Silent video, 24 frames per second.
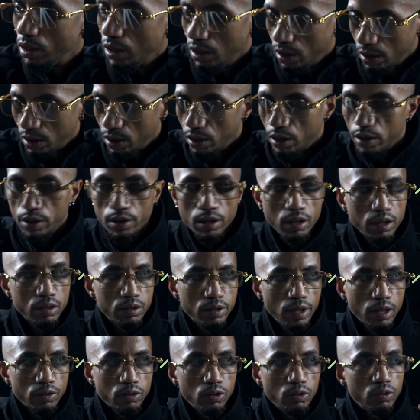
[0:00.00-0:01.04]

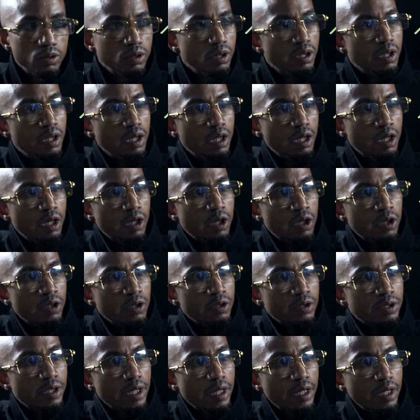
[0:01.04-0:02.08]
Exacto.
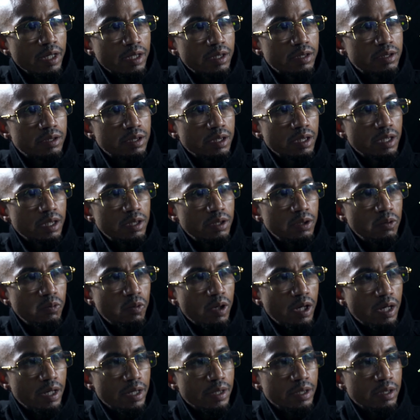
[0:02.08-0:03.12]
The x and the
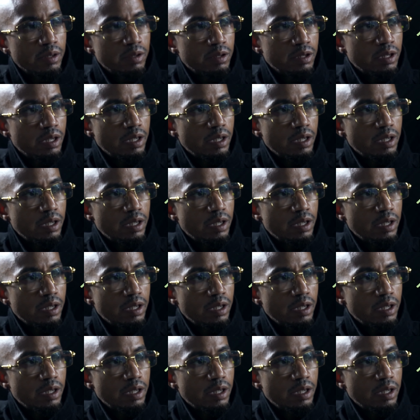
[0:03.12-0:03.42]
y.